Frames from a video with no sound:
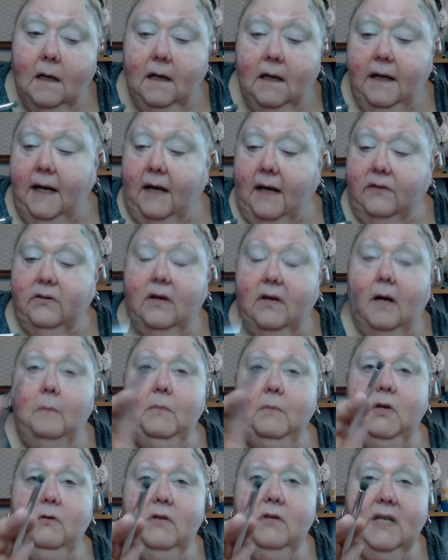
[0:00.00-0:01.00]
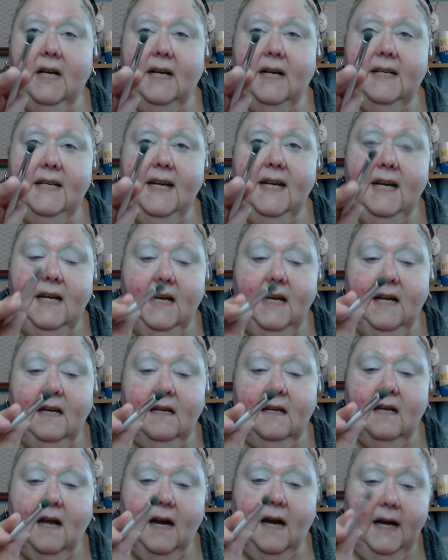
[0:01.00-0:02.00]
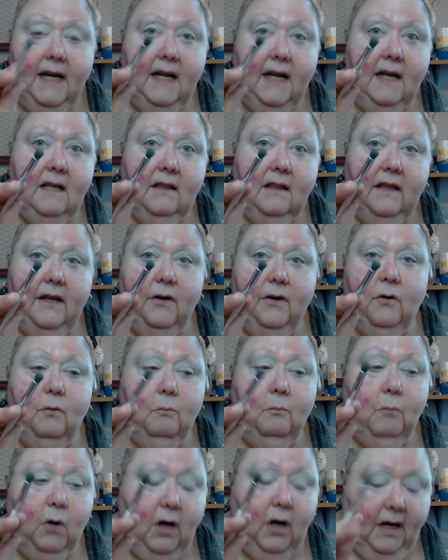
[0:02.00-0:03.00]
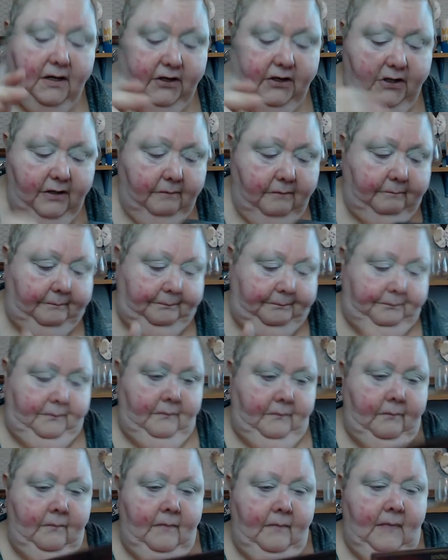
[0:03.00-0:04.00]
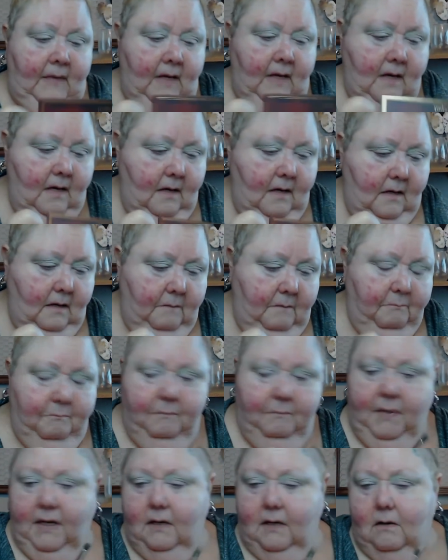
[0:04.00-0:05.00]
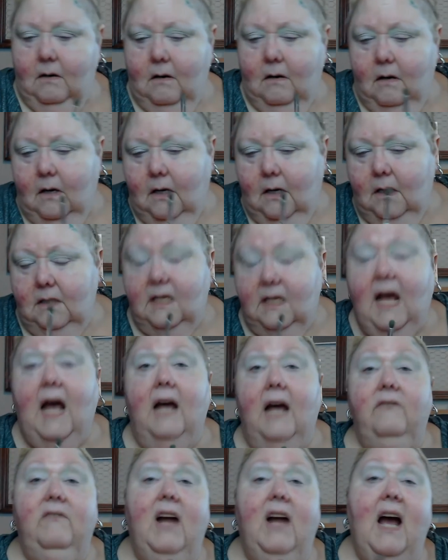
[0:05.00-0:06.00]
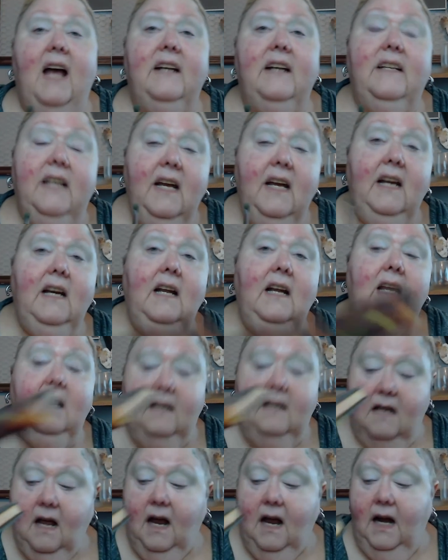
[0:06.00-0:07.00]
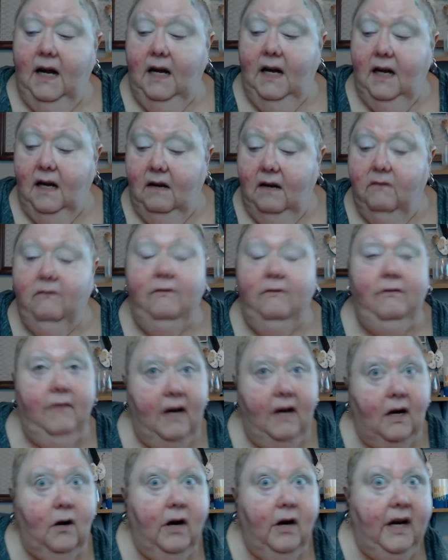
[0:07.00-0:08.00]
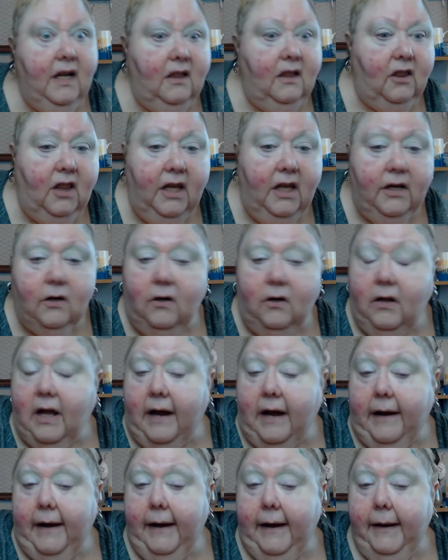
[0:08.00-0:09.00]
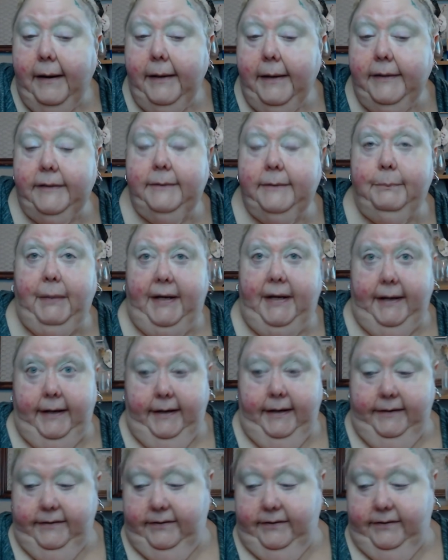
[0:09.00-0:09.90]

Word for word: Yes, I'm using a teeny tiny little brush because I've got teeny tiny very little eye space